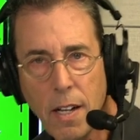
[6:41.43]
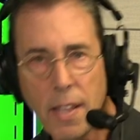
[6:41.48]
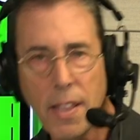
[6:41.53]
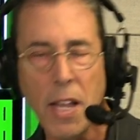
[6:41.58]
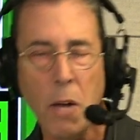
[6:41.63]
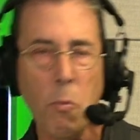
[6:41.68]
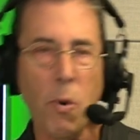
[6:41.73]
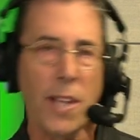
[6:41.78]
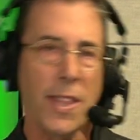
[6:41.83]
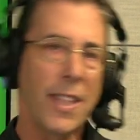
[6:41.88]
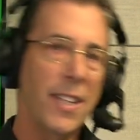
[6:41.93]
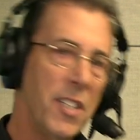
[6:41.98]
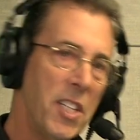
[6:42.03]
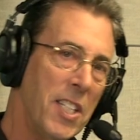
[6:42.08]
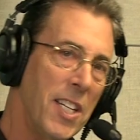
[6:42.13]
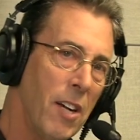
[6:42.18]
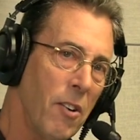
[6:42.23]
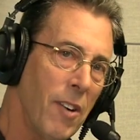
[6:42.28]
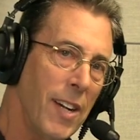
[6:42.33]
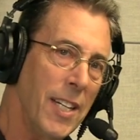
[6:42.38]
than what the
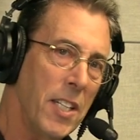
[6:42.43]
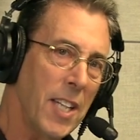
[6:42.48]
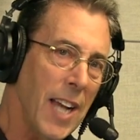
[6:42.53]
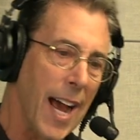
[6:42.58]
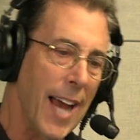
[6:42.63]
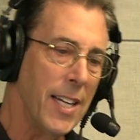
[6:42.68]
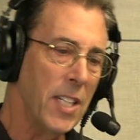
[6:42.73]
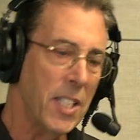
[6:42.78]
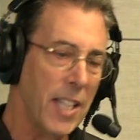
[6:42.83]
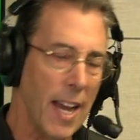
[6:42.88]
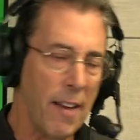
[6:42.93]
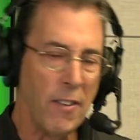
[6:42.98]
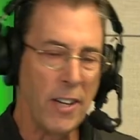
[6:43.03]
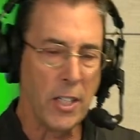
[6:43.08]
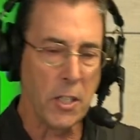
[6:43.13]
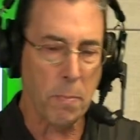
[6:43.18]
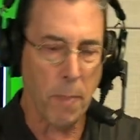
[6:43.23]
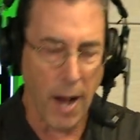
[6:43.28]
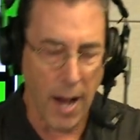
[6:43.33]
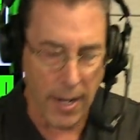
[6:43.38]
Series I
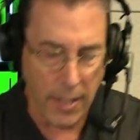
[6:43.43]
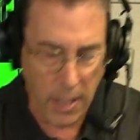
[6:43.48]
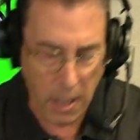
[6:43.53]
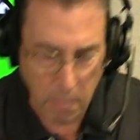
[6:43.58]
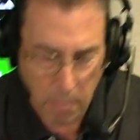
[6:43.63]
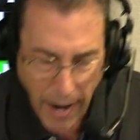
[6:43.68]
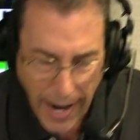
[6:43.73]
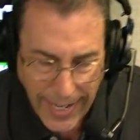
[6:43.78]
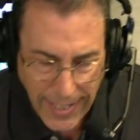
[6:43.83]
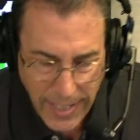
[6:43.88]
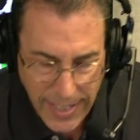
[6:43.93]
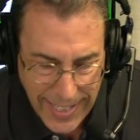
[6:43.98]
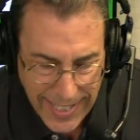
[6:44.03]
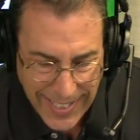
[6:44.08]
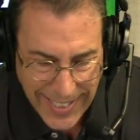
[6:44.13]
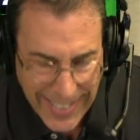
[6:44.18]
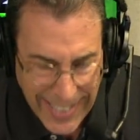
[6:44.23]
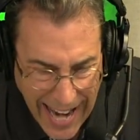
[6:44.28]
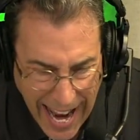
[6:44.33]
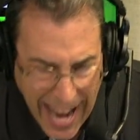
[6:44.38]
savings bond you'd buy
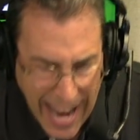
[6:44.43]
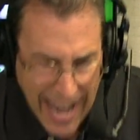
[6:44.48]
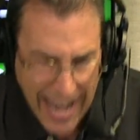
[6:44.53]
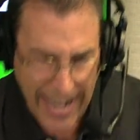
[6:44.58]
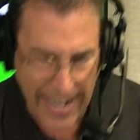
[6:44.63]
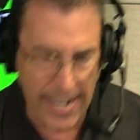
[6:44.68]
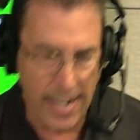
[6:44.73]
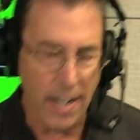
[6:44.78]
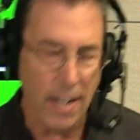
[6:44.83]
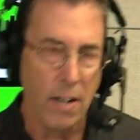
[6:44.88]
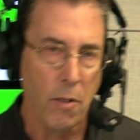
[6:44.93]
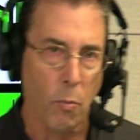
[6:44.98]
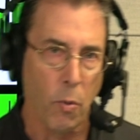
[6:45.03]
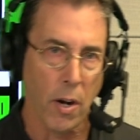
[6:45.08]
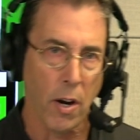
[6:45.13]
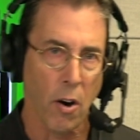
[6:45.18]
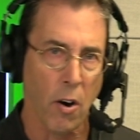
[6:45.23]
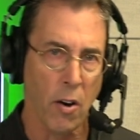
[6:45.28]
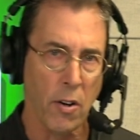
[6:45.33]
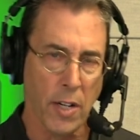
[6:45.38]
today
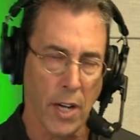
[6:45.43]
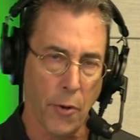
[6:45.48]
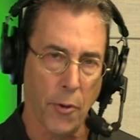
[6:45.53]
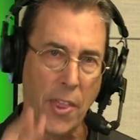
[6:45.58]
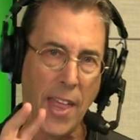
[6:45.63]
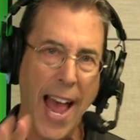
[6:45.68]
would earn you.